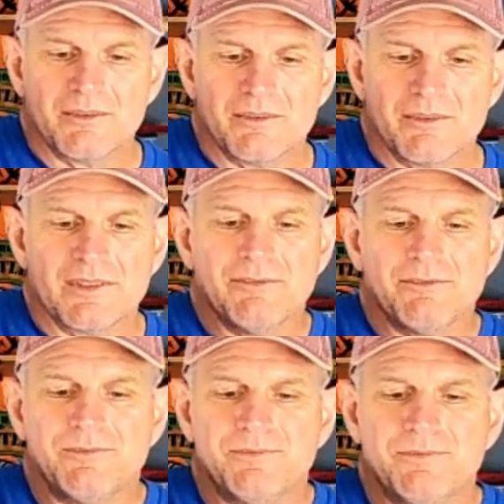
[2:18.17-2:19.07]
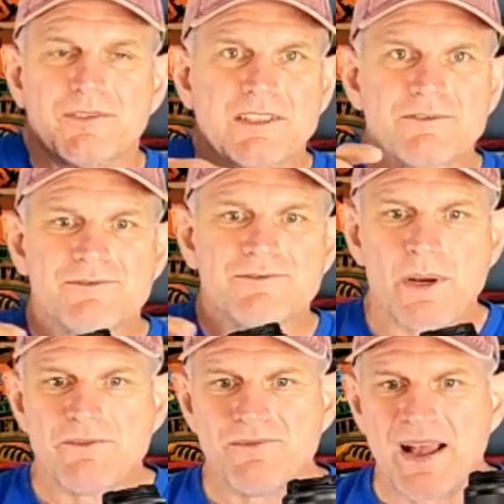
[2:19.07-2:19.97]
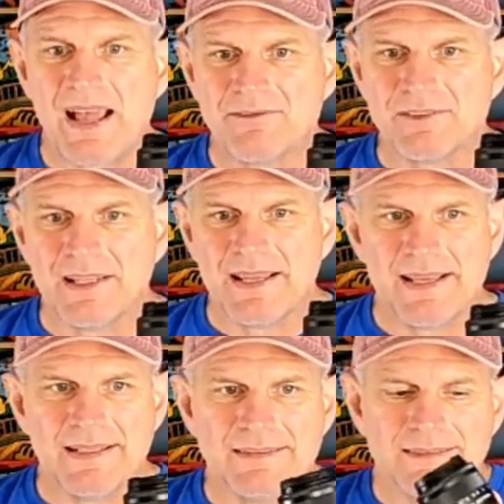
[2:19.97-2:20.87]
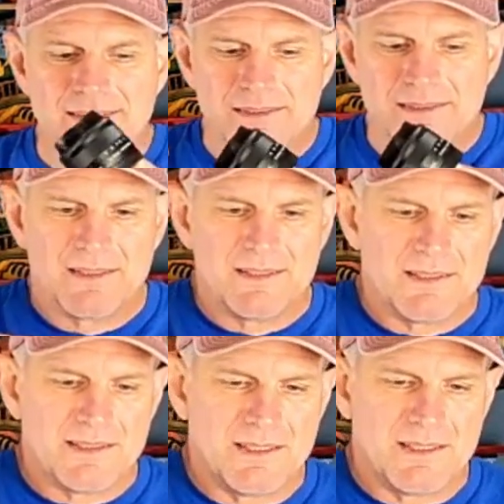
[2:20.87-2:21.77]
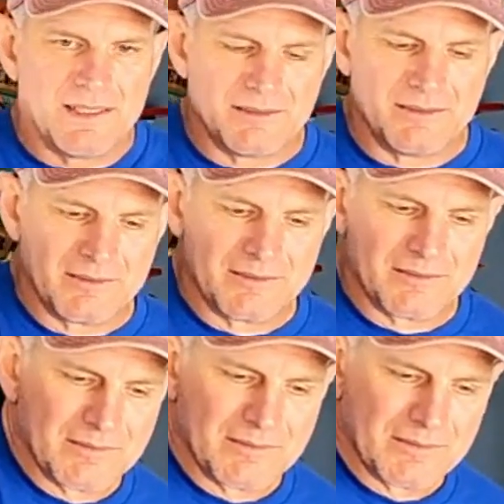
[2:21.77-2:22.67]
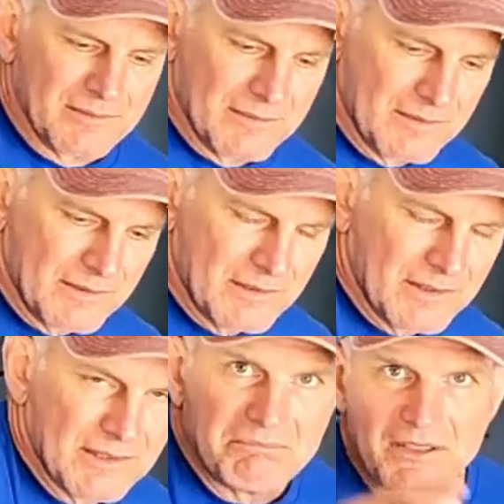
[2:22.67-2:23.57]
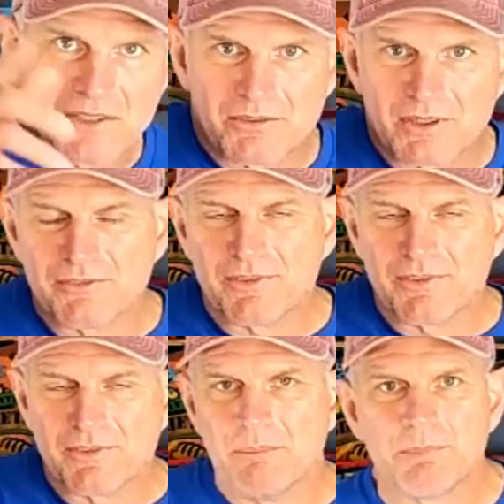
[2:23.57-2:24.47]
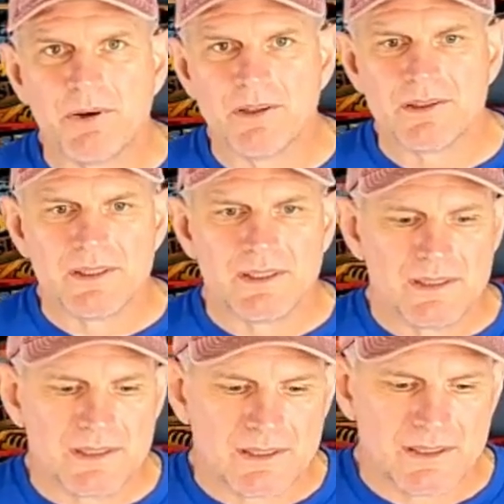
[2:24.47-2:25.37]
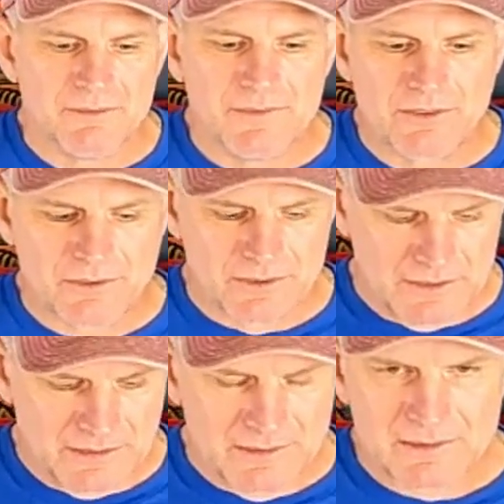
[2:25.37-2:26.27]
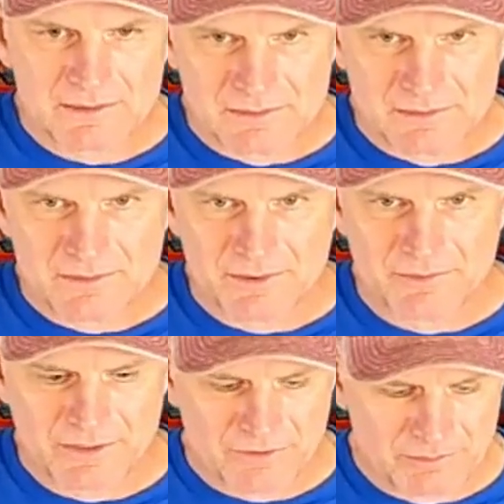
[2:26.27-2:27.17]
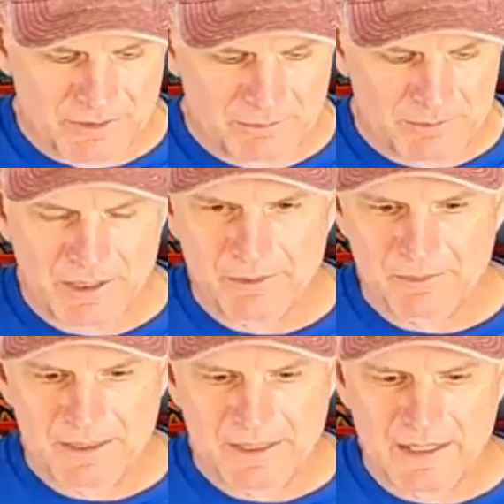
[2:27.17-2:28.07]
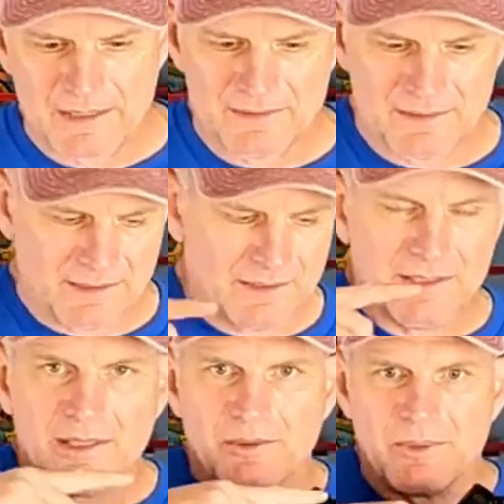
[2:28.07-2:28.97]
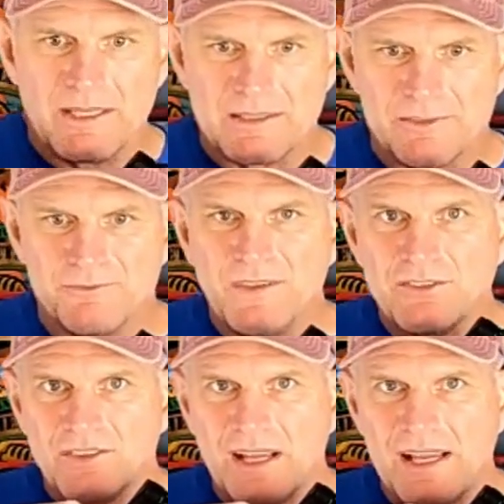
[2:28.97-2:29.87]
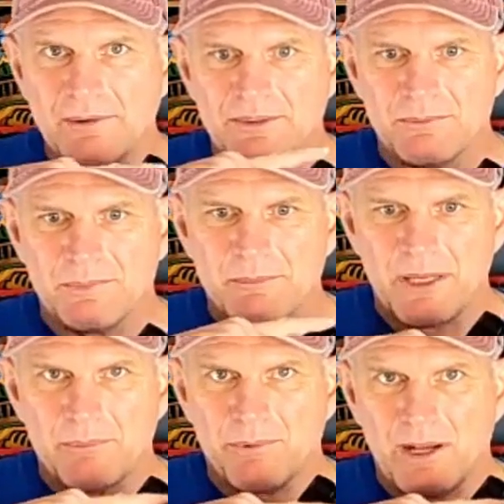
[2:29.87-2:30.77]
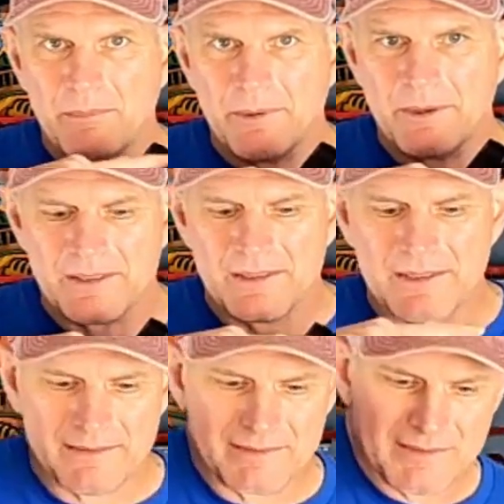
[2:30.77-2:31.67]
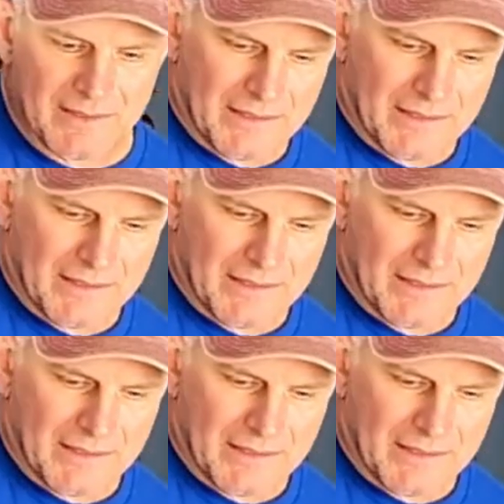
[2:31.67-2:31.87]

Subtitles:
what is it, 1545 lens. Uh, did the trick for the most part, and eventually we upgraded. And we got this fisheye, which has been my primary lens,